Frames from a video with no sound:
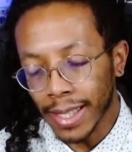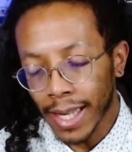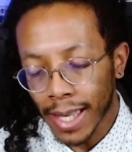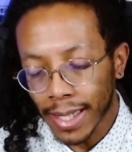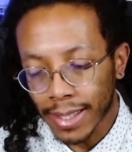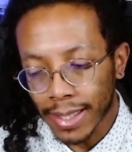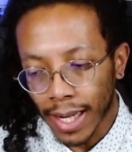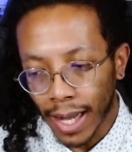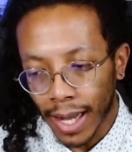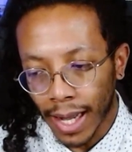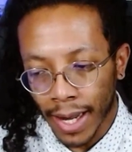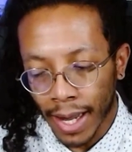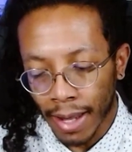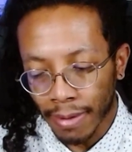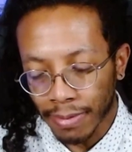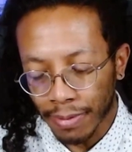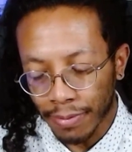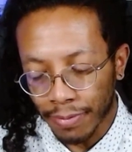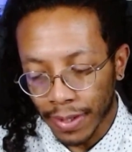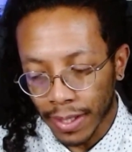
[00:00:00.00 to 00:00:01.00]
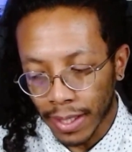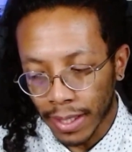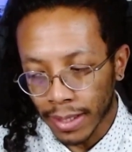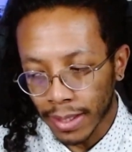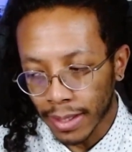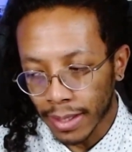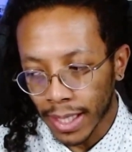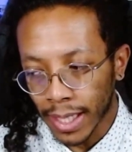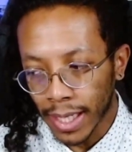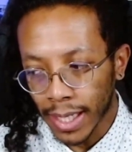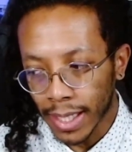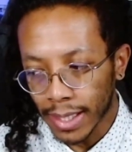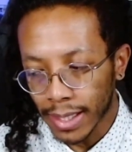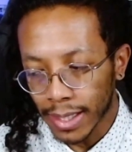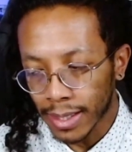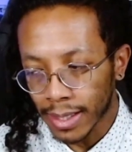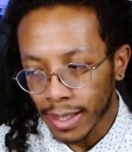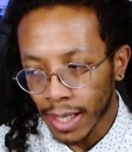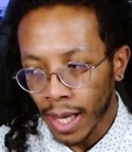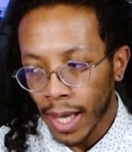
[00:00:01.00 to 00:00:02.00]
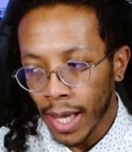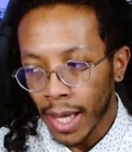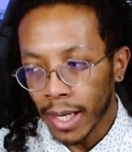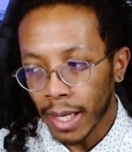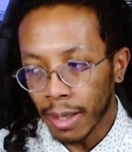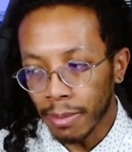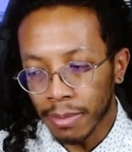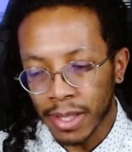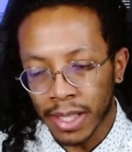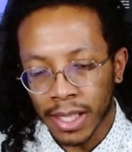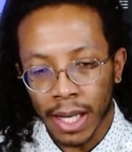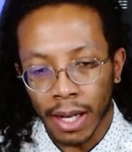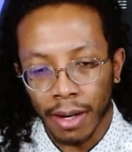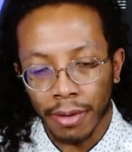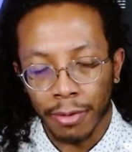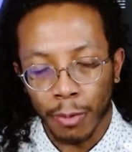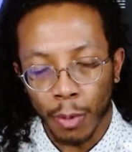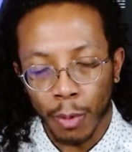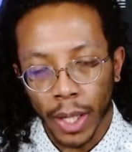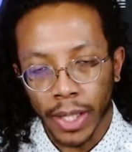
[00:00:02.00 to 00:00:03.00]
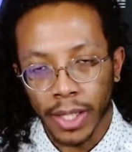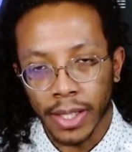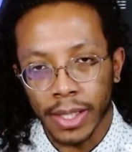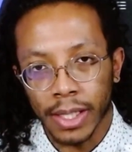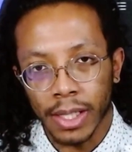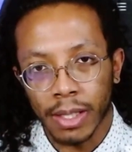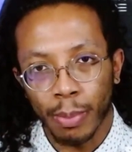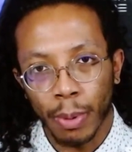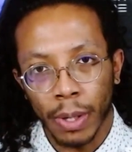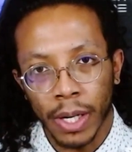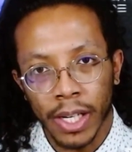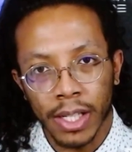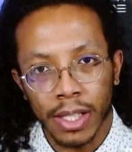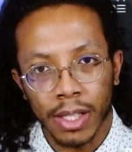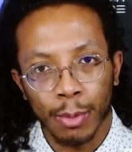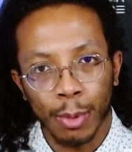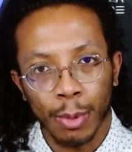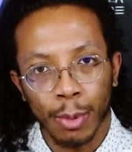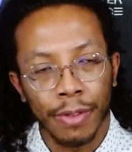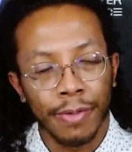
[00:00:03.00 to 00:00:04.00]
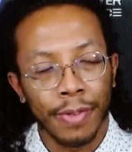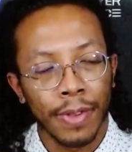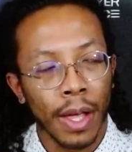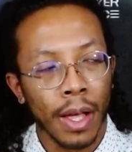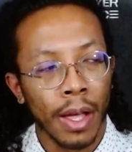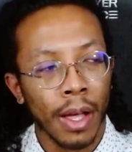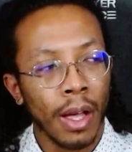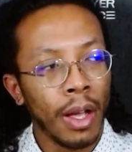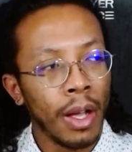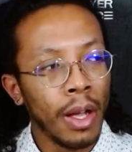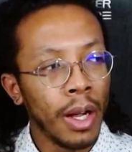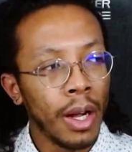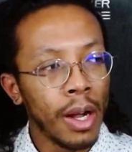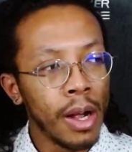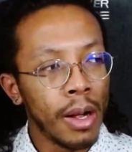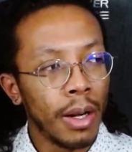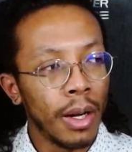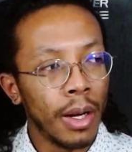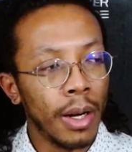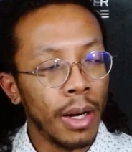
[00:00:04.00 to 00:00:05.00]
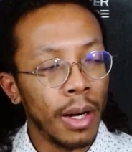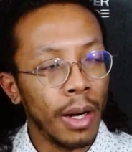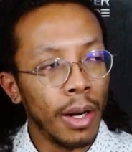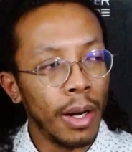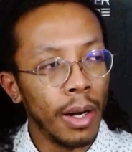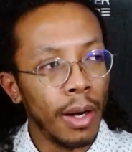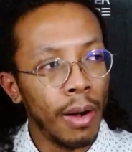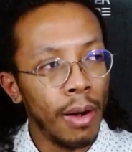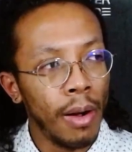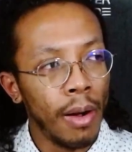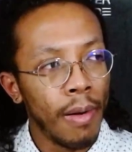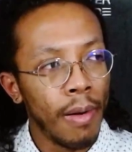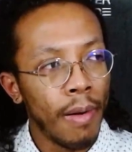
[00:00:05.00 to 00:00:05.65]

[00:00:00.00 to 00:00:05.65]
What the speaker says: yet I have the feeling that he is himself quite displeased with, I